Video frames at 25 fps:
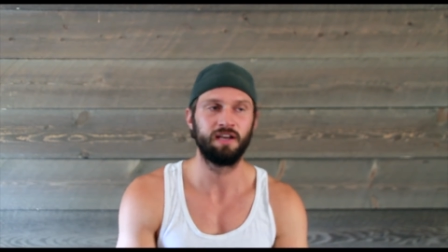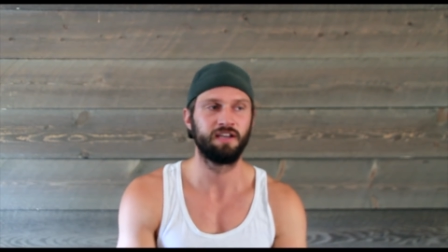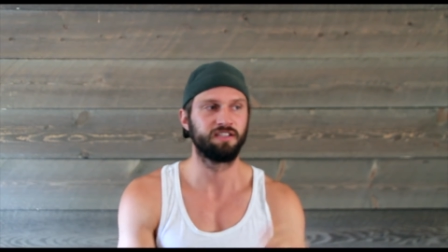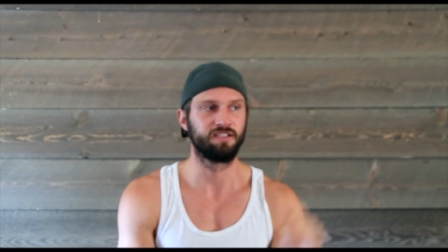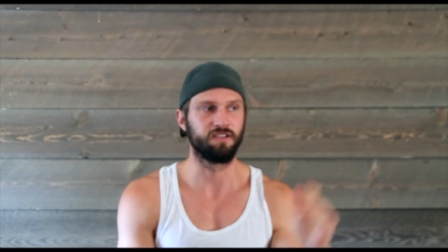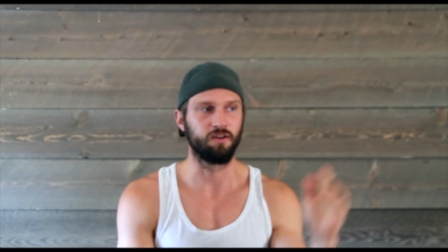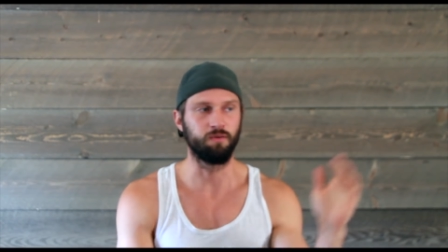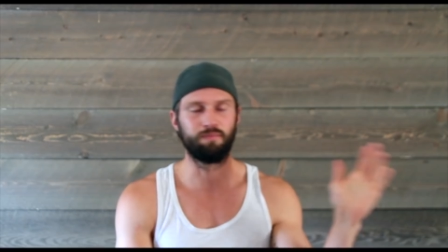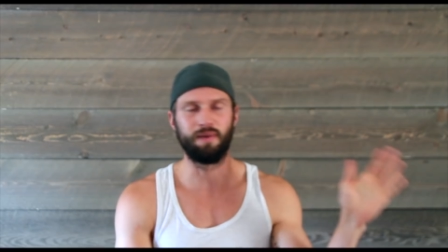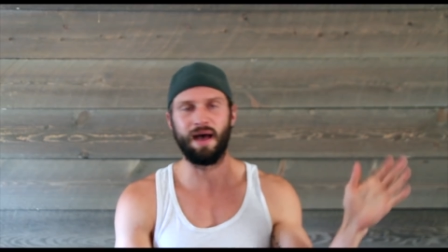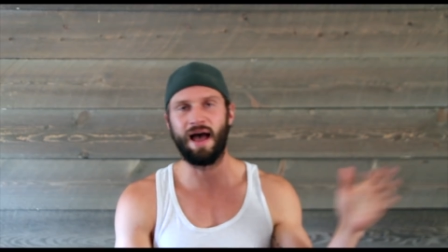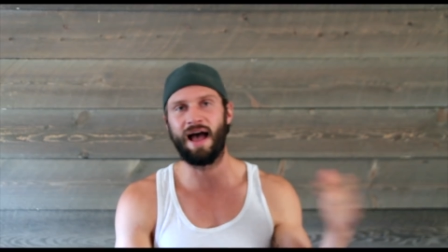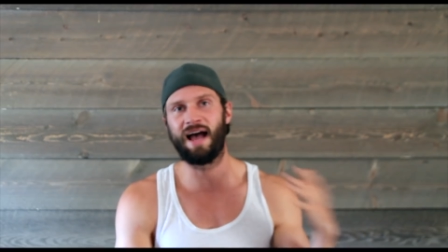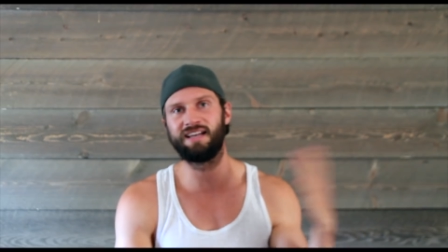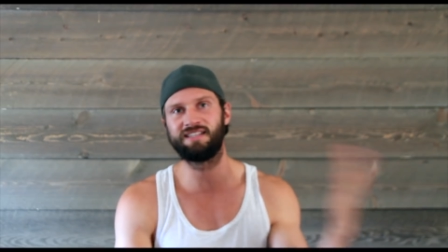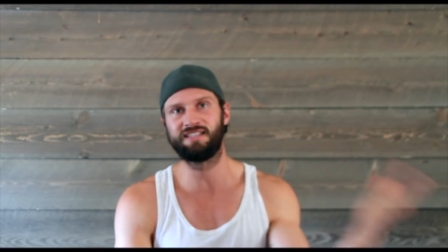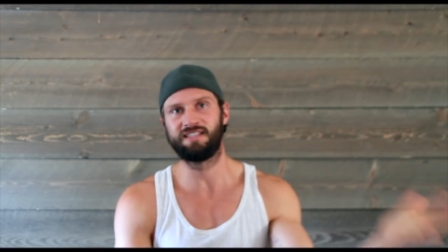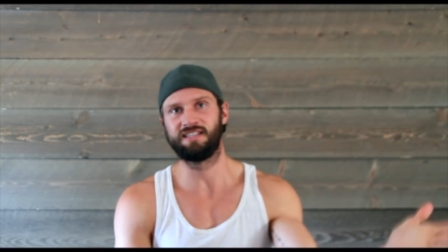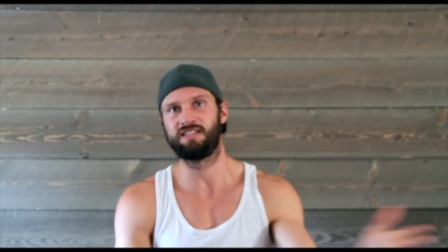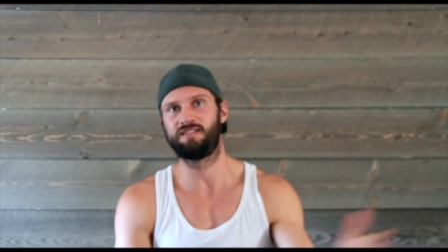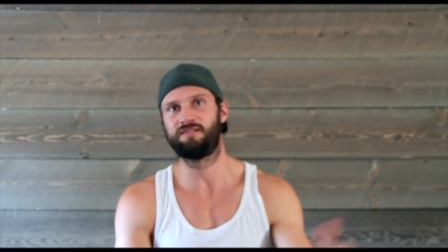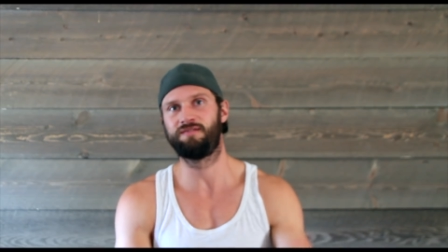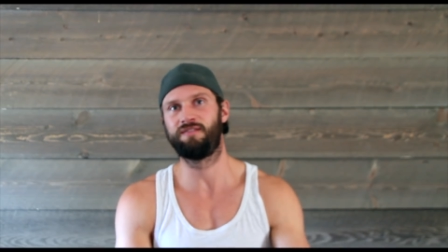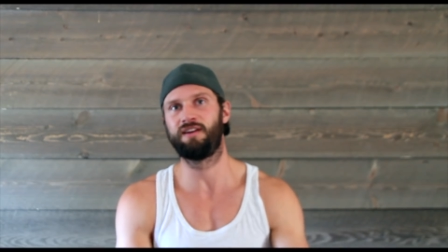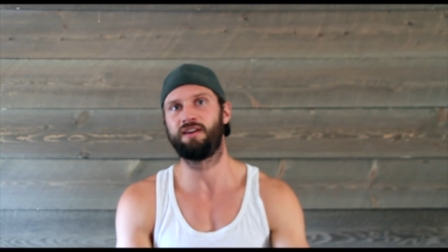So pass
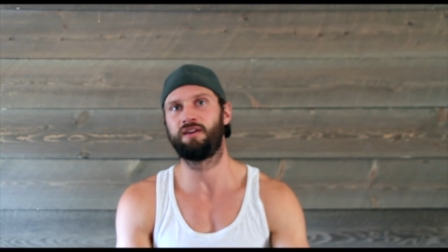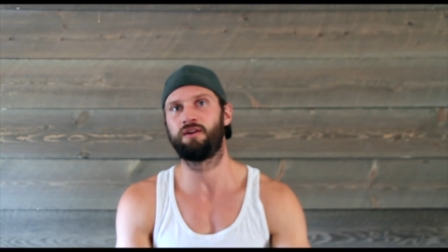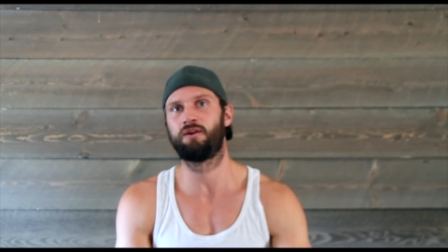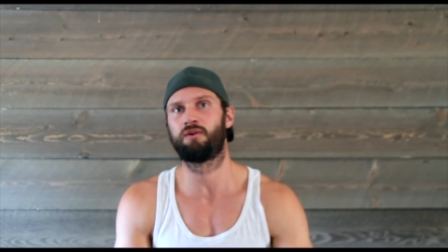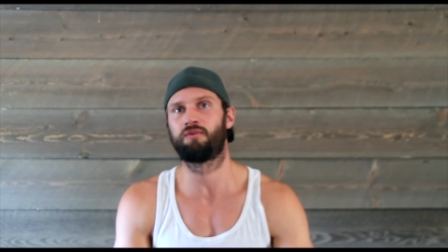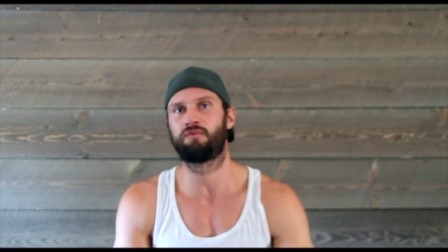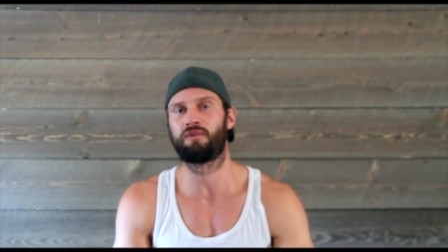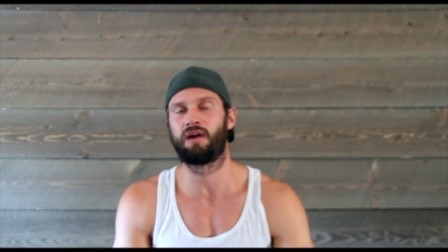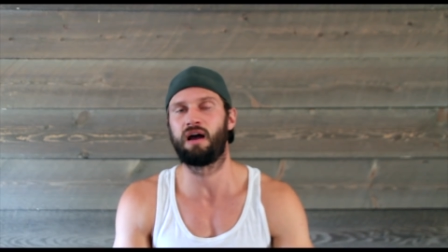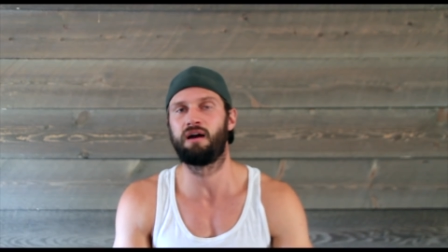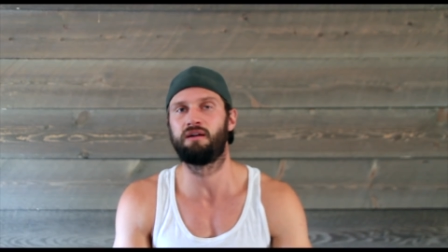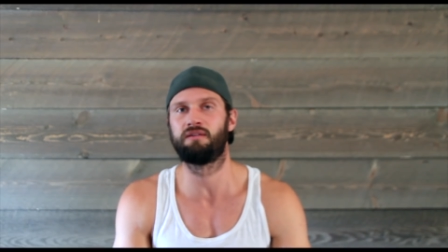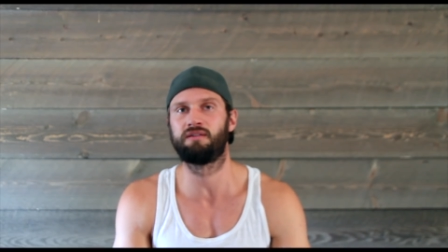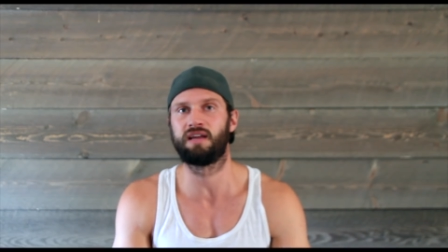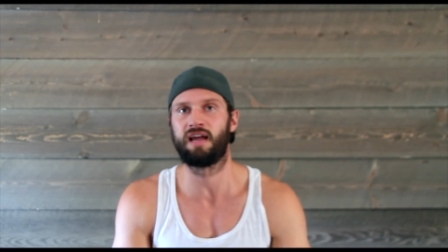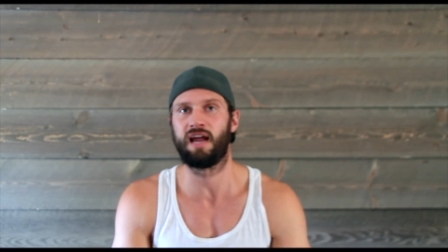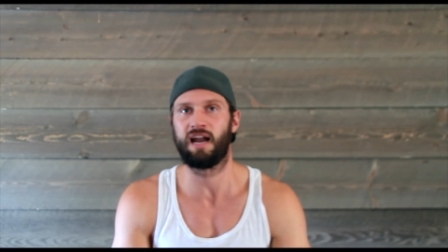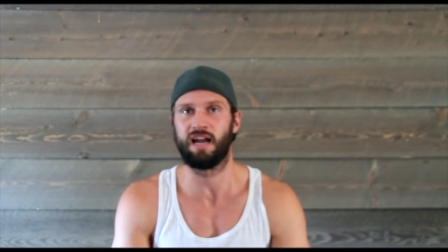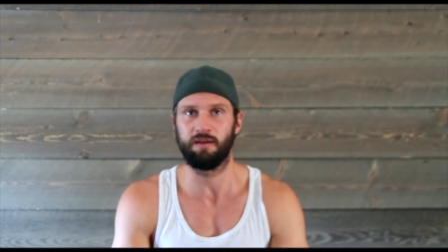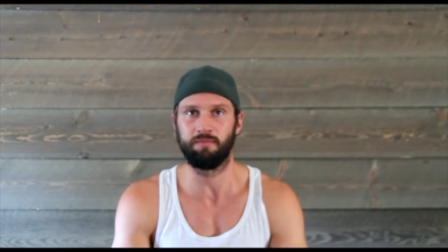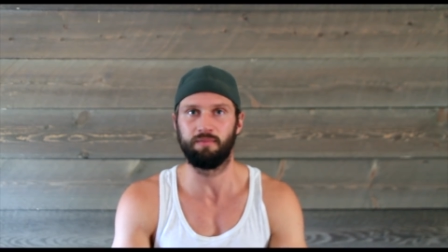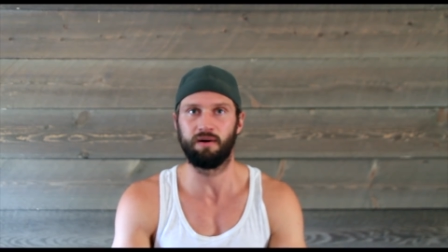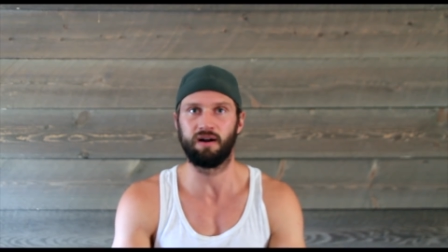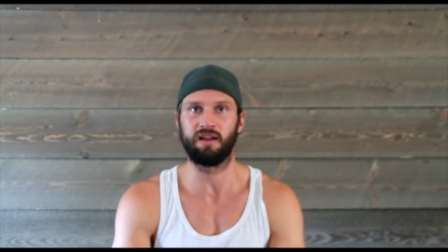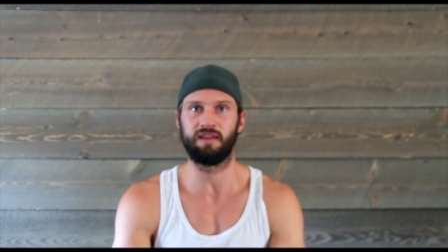this video around to
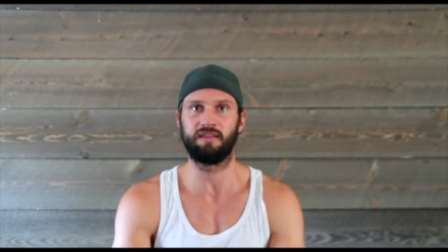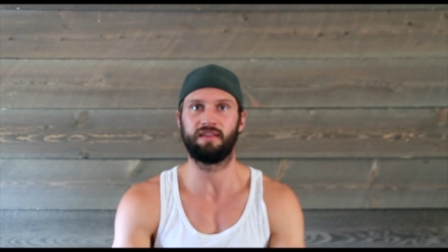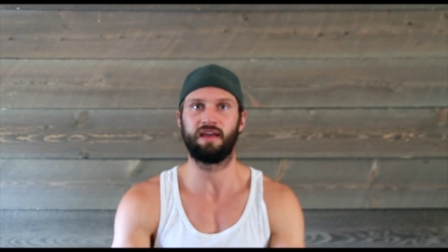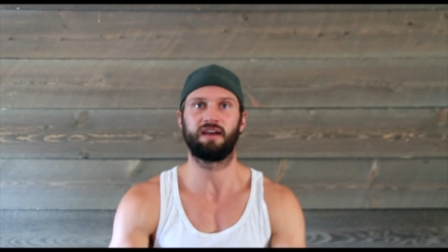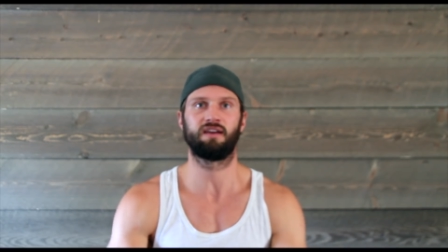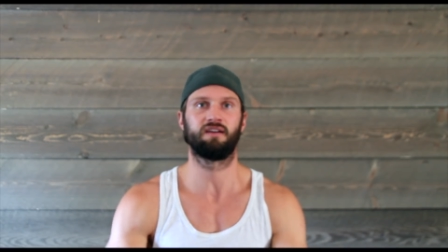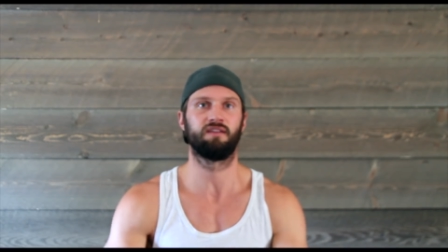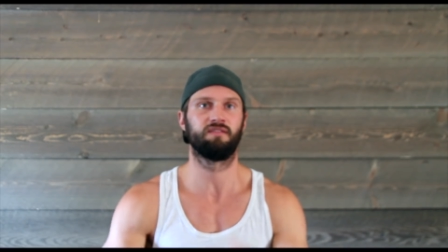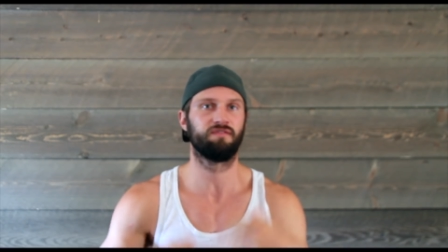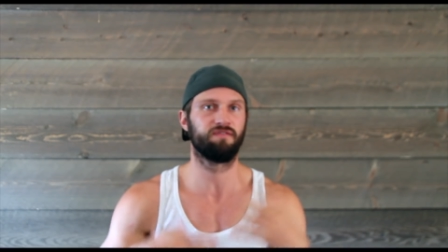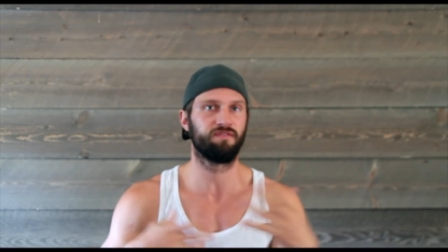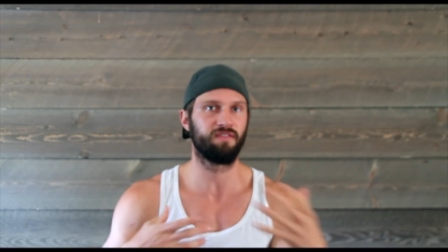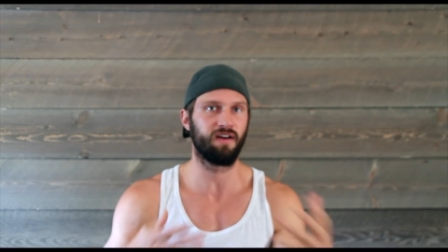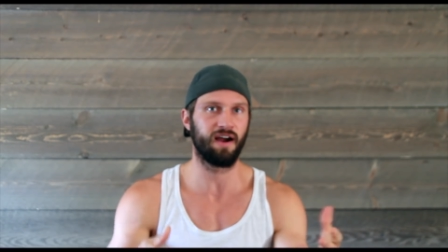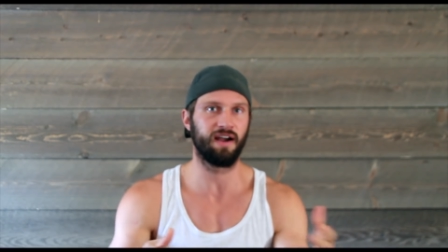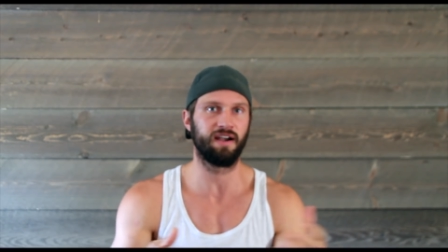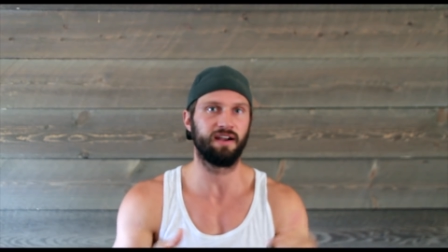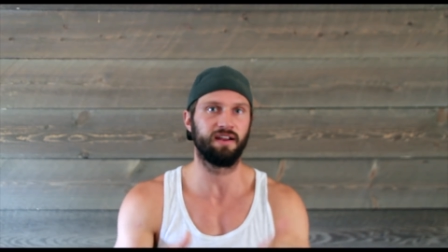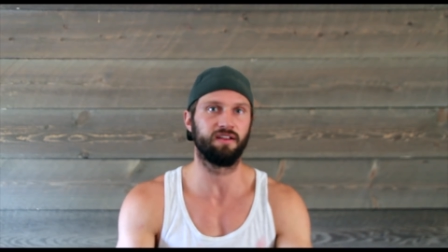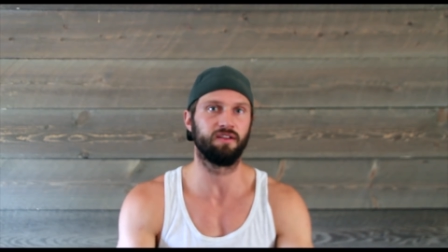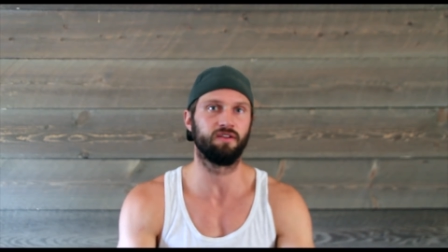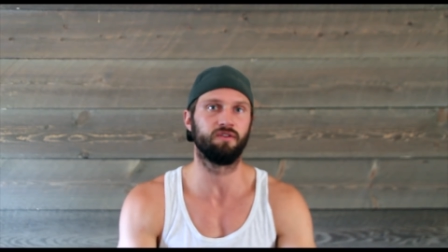anybody that could find it